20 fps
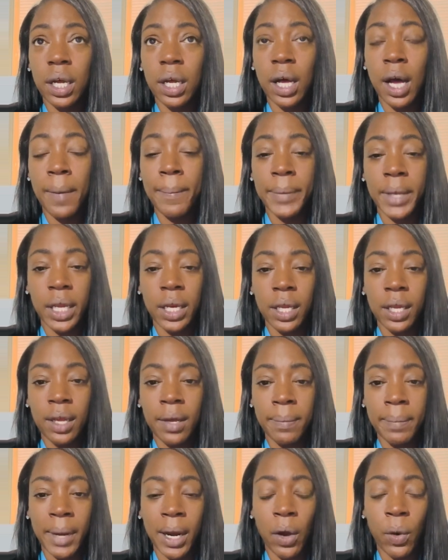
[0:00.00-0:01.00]
a
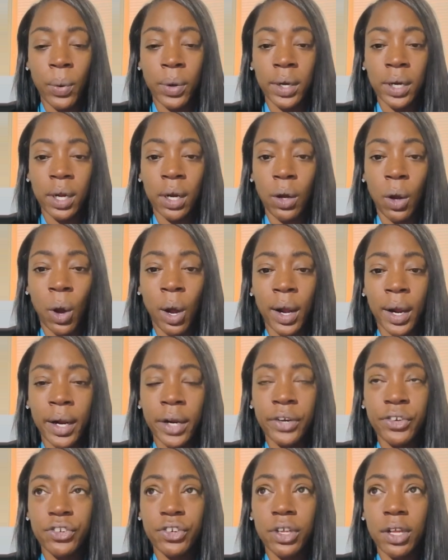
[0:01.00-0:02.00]
medium, but I ordered a
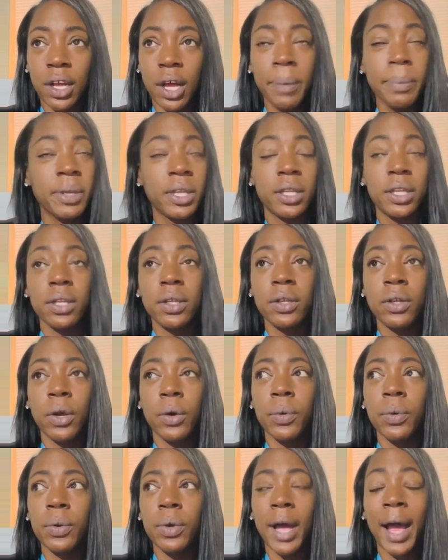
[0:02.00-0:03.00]
large.
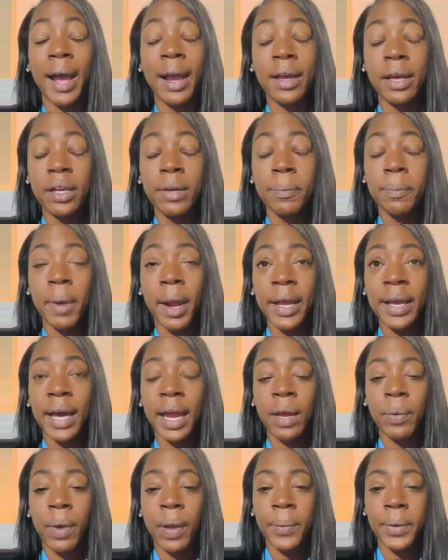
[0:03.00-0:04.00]
I could have probably
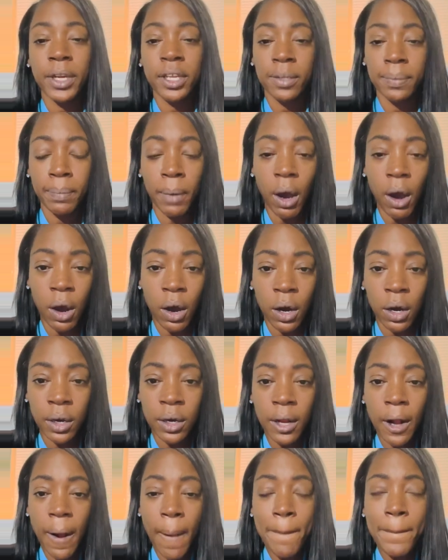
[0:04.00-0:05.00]
got away with a small,
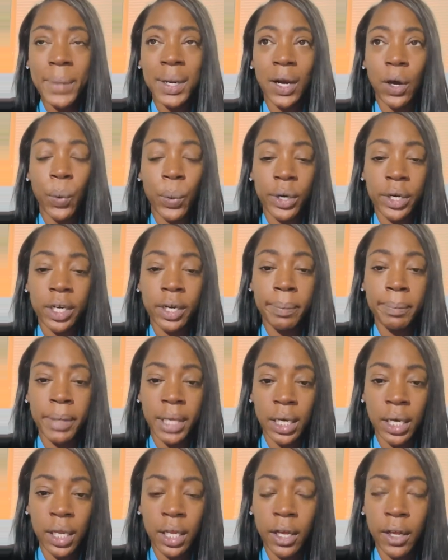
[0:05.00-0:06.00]
but I ordered a
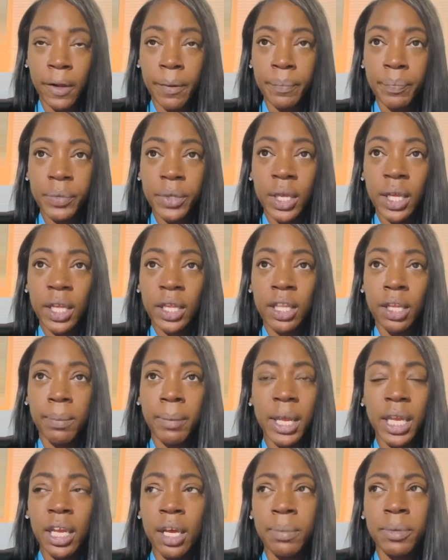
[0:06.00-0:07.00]
medium. The
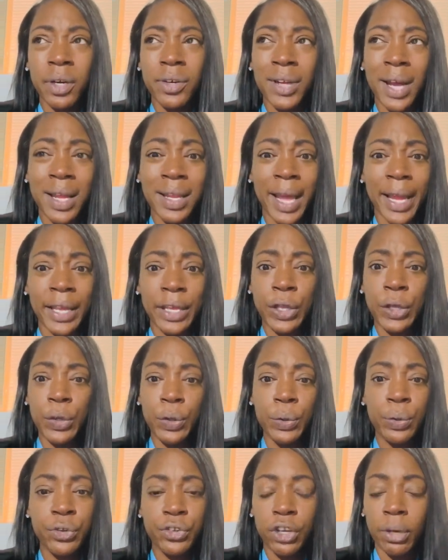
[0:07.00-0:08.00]
mediums are not like
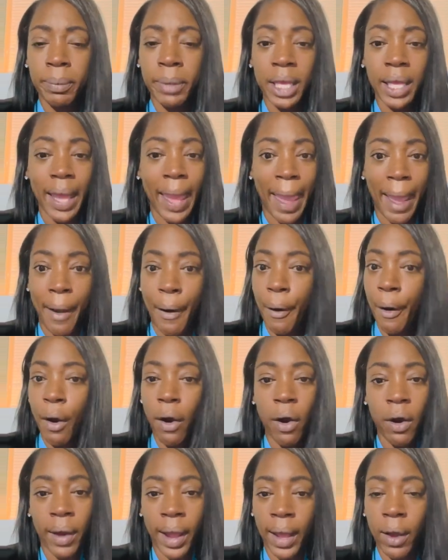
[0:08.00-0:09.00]
huge on me at
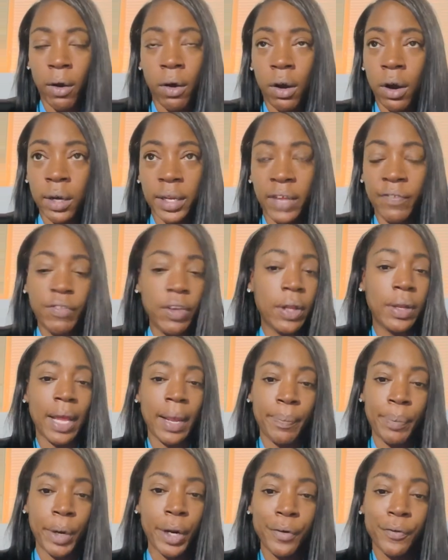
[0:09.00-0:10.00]
all. They fit
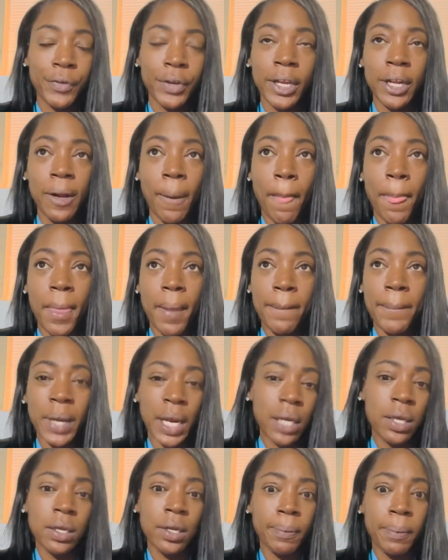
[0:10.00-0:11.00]
like perfect, but I
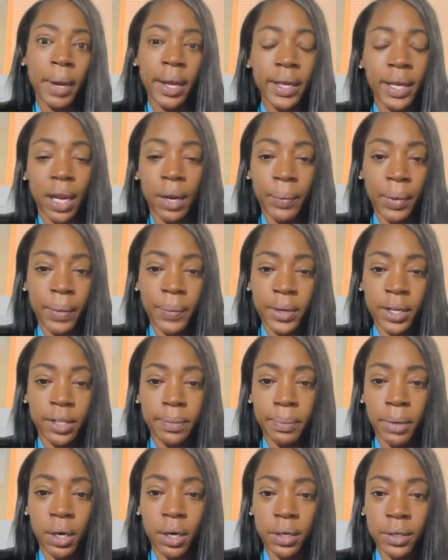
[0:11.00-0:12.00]
could have probably got away with a
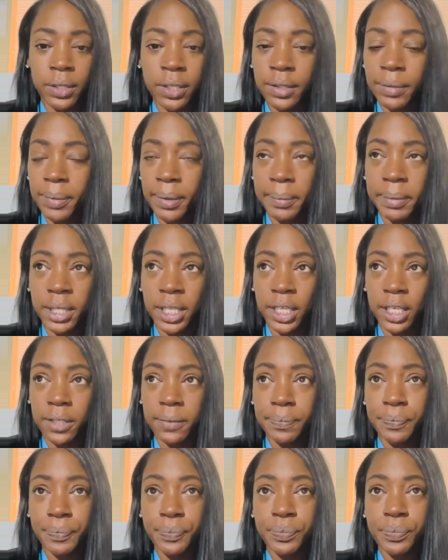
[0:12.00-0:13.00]
small, that's what I'm
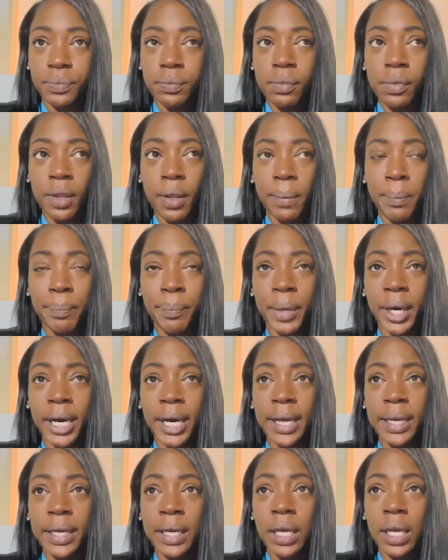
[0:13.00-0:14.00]
saying. But